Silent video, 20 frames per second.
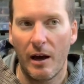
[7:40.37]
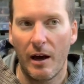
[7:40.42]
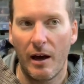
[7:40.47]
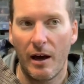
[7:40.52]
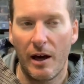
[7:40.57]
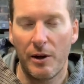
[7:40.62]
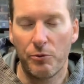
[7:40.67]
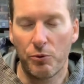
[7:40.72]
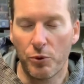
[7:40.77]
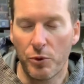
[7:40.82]

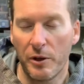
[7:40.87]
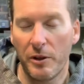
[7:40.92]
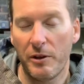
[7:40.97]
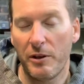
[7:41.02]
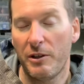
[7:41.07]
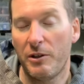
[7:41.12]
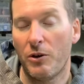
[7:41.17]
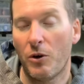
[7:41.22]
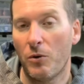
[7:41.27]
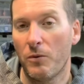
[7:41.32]
I
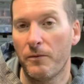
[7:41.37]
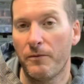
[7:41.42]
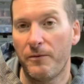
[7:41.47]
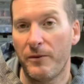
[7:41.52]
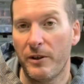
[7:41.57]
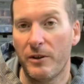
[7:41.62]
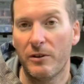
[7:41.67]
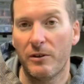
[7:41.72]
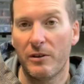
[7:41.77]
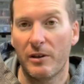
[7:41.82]
really don't
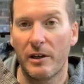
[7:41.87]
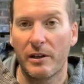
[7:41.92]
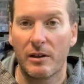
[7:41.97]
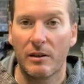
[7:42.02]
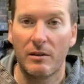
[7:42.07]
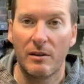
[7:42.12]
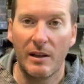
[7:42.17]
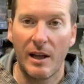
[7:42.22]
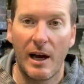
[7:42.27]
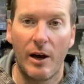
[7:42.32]
feel like a
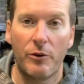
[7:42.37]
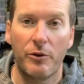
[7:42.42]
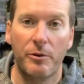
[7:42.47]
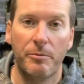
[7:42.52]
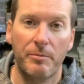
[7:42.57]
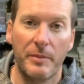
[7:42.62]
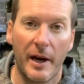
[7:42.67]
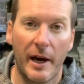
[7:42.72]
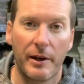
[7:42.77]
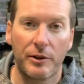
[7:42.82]
loud,
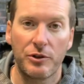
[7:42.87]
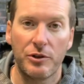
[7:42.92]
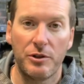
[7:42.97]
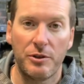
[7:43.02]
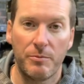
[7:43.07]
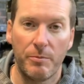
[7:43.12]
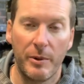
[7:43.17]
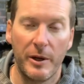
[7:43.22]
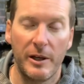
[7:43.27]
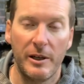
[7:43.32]
obnoxious
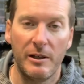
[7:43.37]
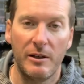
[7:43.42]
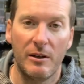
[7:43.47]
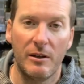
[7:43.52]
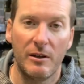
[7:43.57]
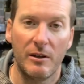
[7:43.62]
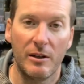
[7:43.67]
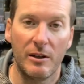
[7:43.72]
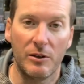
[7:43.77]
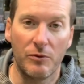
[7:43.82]
bait
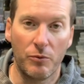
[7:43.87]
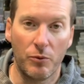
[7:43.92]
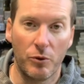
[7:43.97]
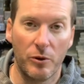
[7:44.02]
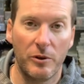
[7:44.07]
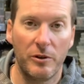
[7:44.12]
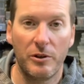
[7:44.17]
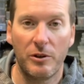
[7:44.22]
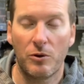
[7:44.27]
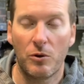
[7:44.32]
in
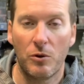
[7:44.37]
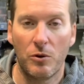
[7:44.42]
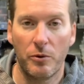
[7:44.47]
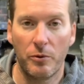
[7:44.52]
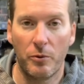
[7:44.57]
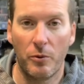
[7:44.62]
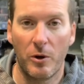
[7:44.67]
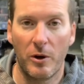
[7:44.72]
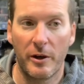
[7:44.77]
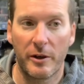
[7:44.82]
really
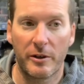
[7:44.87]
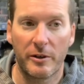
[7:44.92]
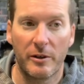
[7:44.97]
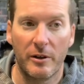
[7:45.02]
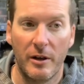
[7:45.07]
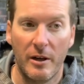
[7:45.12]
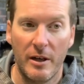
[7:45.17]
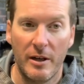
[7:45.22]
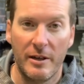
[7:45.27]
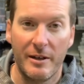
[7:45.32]
cold
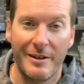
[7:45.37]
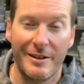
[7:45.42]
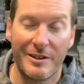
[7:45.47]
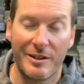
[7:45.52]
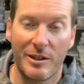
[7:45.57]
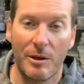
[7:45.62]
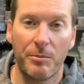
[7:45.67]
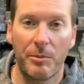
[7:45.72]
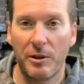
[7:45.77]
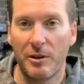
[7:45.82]
water is
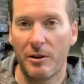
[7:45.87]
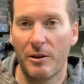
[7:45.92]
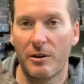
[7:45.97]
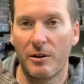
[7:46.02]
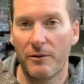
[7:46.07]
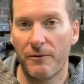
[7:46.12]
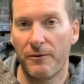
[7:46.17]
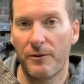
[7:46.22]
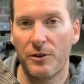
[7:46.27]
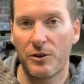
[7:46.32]
something that
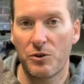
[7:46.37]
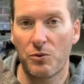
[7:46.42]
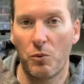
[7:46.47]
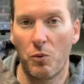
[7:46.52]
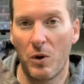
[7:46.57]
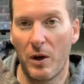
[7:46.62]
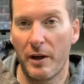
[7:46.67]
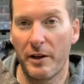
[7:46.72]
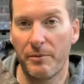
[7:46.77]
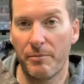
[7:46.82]
the fish
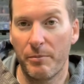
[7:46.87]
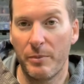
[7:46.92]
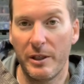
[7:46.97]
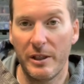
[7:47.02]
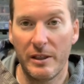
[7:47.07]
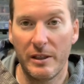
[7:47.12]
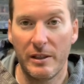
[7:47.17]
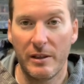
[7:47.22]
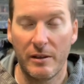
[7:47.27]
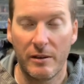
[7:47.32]
want to
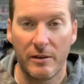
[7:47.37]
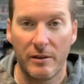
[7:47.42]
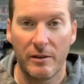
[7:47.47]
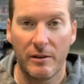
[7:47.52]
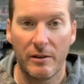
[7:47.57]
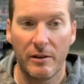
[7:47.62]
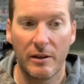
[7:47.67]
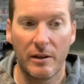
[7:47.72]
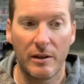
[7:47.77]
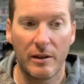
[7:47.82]
be
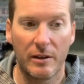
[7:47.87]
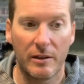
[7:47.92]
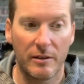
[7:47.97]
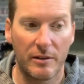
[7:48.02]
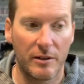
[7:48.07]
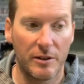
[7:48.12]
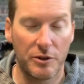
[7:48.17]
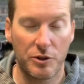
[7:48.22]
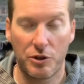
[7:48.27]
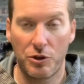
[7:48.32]

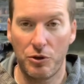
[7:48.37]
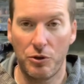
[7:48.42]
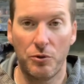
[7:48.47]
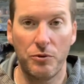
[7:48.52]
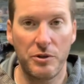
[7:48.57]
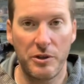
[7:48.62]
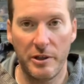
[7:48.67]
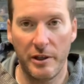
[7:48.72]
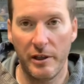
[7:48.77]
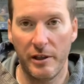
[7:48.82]

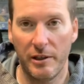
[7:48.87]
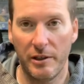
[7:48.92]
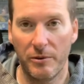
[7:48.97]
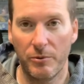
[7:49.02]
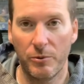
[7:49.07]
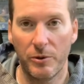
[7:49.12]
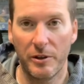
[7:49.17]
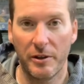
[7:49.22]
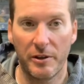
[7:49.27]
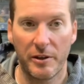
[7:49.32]

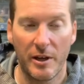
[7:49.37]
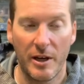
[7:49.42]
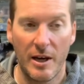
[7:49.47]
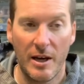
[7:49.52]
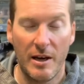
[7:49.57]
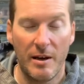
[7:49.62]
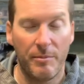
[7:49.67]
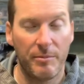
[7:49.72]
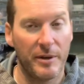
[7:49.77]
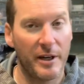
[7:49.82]
associated with.
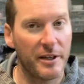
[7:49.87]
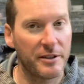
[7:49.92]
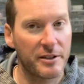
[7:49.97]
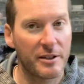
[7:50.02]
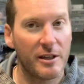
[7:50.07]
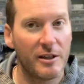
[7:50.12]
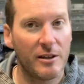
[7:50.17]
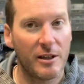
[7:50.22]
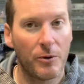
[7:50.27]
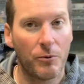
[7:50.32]
Not
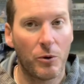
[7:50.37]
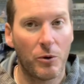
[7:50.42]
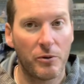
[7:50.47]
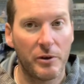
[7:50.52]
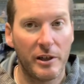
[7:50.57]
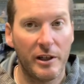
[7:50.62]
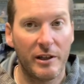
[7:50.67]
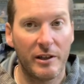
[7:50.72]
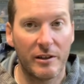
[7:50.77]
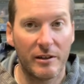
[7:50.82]
saying they
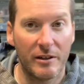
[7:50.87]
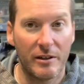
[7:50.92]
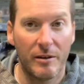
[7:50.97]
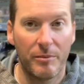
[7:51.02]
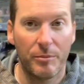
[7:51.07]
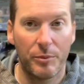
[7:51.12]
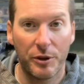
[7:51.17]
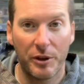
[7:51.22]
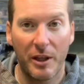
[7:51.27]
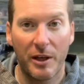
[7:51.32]
won't eat it,
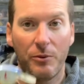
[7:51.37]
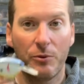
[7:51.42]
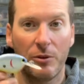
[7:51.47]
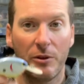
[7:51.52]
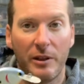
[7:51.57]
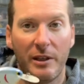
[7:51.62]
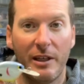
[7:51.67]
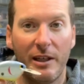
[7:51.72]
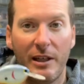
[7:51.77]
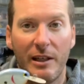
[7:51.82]
but they
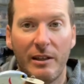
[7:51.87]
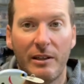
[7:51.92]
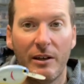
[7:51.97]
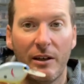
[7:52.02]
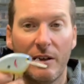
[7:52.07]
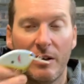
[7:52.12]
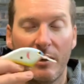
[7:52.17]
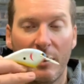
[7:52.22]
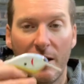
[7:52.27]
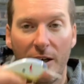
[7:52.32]
will eat
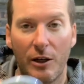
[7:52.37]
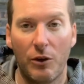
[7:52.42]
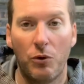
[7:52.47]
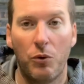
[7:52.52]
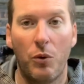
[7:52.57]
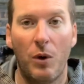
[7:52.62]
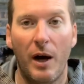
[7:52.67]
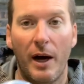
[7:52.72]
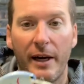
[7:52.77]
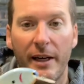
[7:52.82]
a
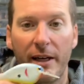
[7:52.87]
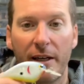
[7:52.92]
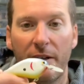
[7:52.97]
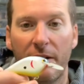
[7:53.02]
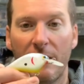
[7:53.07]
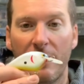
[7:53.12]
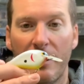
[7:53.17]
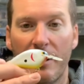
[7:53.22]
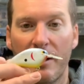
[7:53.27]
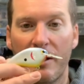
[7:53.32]

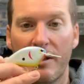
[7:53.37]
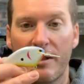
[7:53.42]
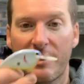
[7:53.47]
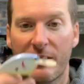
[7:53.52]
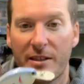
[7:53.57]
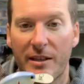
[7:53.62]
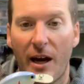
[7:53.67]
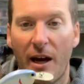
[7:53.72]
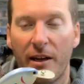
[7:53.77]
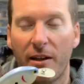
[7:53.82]
quiet,
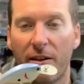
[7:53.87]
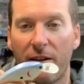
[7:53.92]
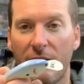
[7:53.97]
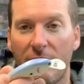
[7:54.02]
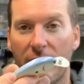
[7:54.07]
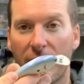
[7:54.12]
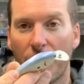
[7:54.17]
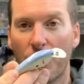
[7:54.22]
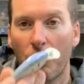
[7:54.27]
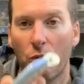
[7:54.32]

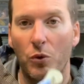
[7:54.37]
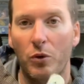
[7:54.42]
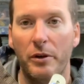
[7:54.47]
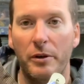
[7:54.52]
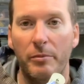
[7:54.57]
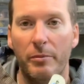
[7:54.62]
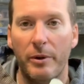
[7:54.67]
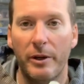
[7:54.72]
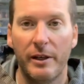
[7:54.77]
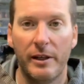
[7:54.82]
silent
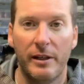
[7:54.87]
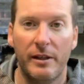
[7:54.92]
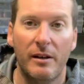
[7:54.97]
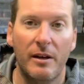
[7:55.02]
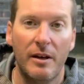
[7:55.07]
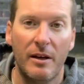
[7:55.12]
wood bait